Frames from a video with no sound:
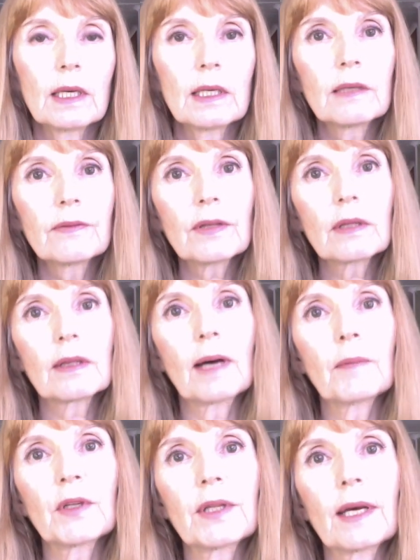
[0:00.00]
If the
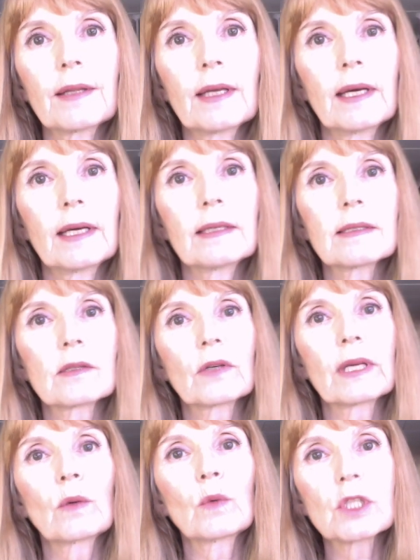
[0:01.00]
thumb, on the other hand, is
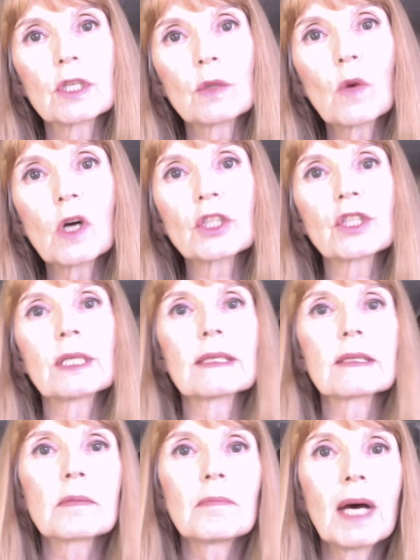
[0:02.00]
looking wishy-washy,
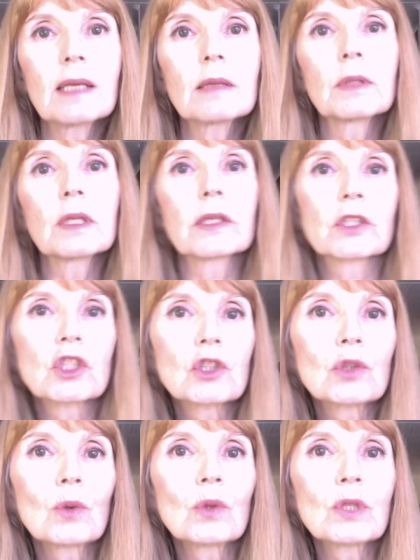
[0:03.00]
it's malleable, it's
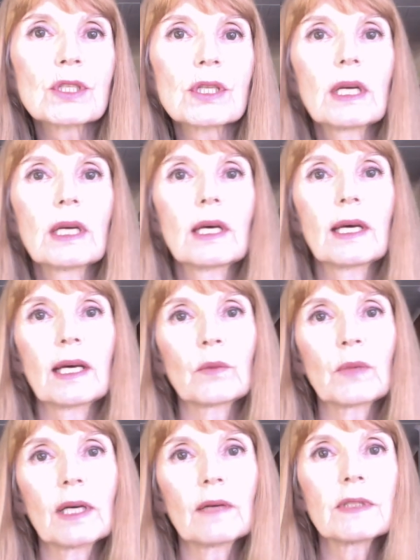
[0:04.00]
short, and
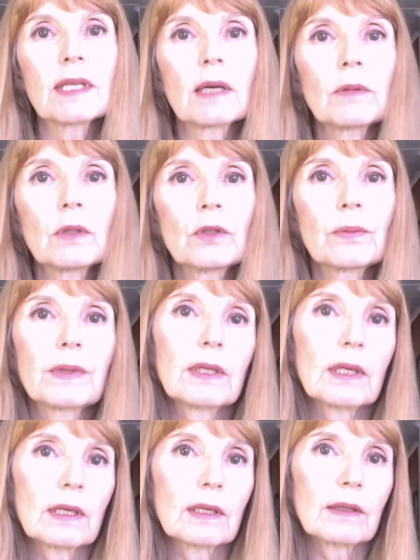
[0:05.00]
we have a double loop
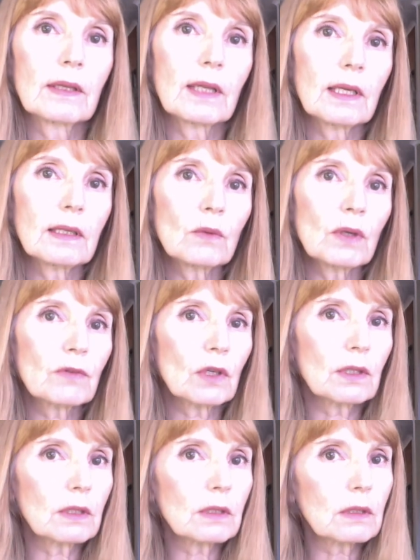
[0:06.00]
there, then we've
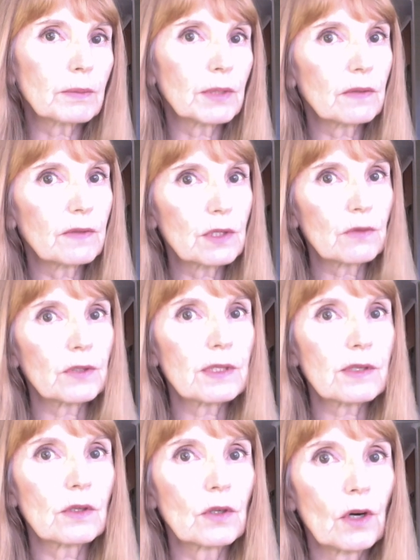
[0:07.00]
got a little bit of a
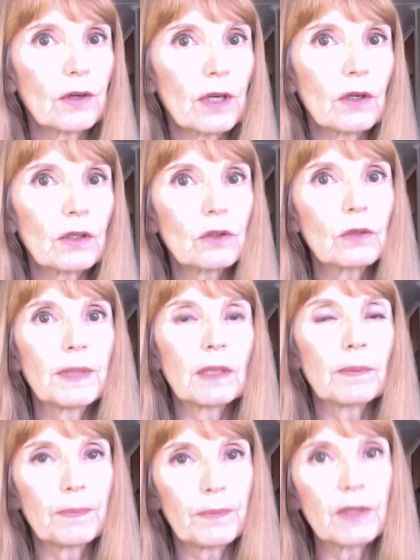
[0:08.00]
different scenario. It could be,
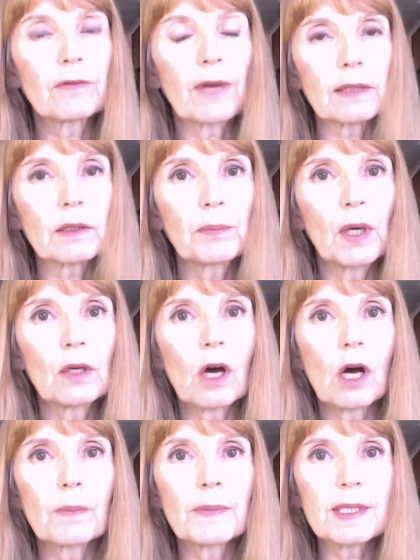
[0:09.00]
the, in fact, the
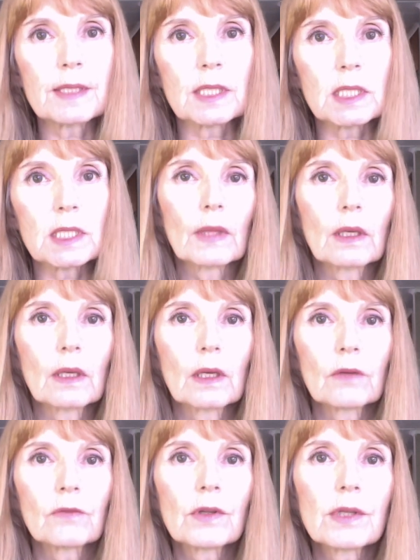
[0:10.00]
polar opposite
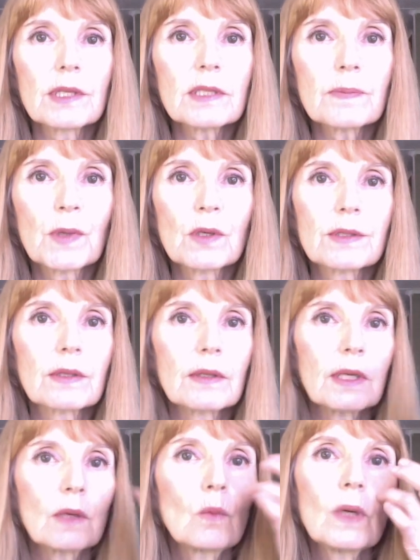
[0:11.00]
for this person,
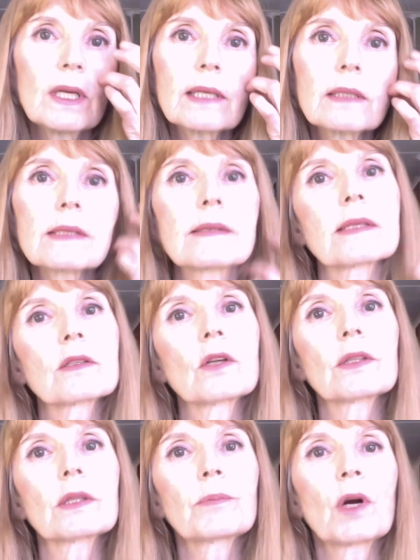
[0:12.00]
their willingness is
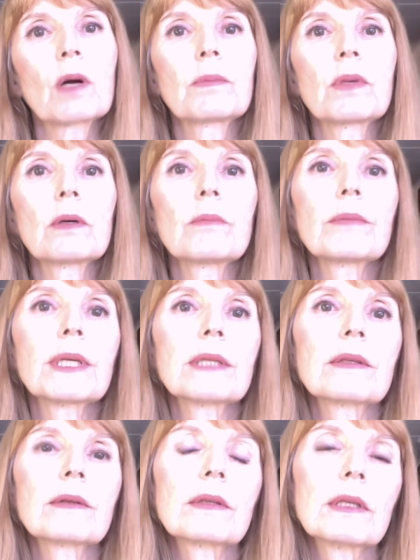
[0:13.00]
not the problem,
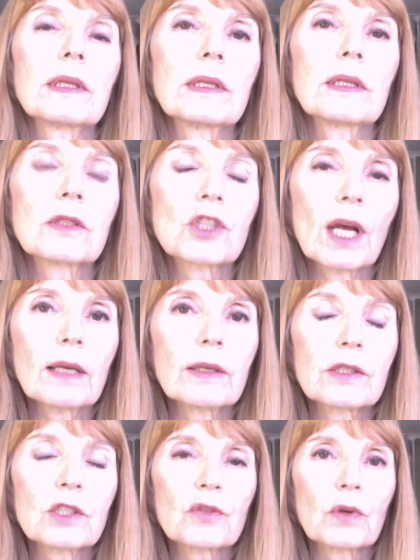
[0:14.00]
but the
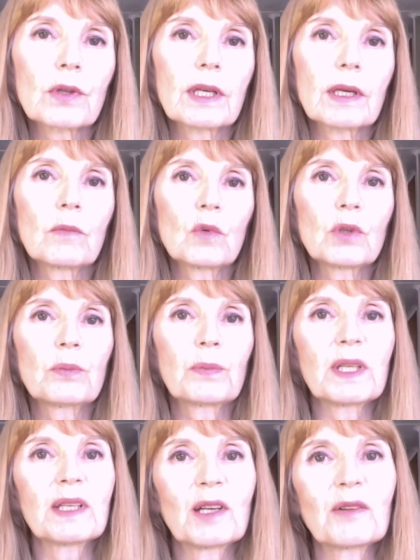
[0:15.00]
challenge for them would
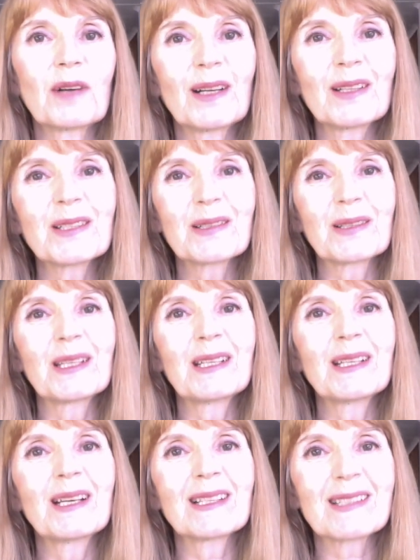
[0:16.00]
be around
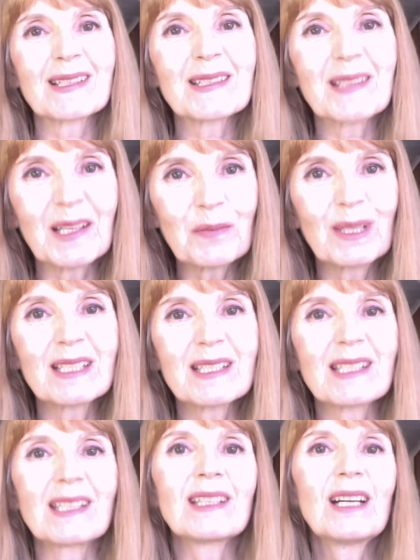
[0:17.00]
the
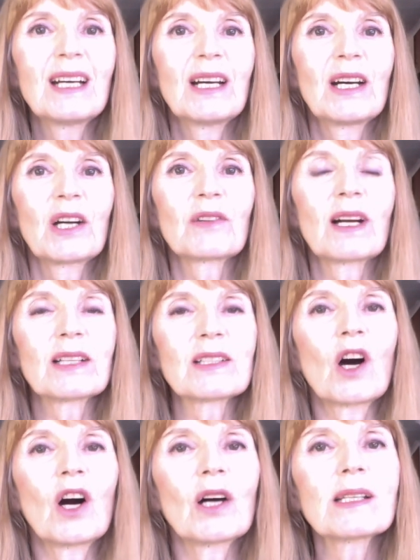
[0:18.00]
sustainability,
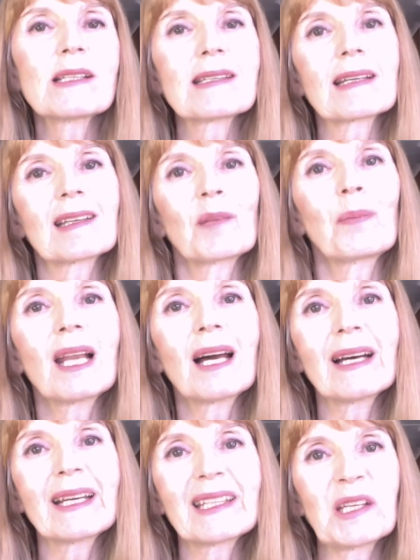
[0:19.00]
around harnessing and
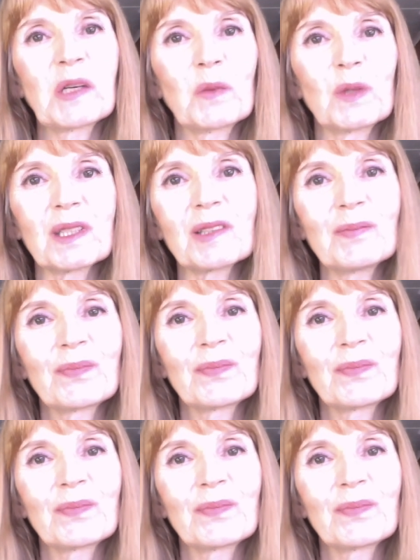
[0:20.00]
applying their will,